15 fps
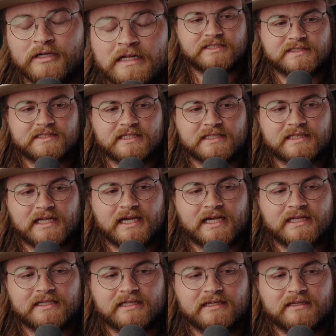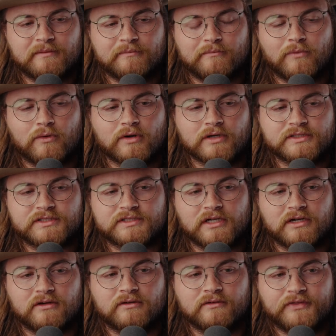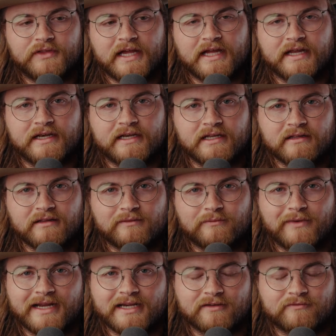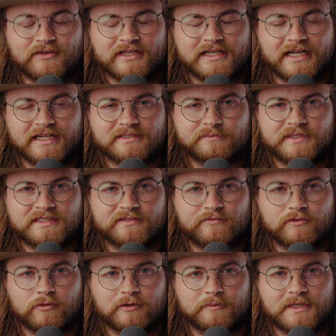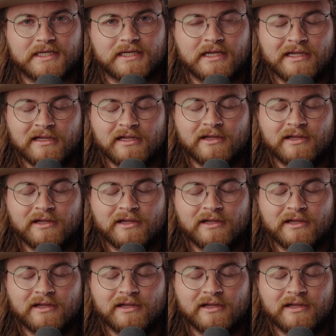I just think that more so than waiting for the next piece of equipment,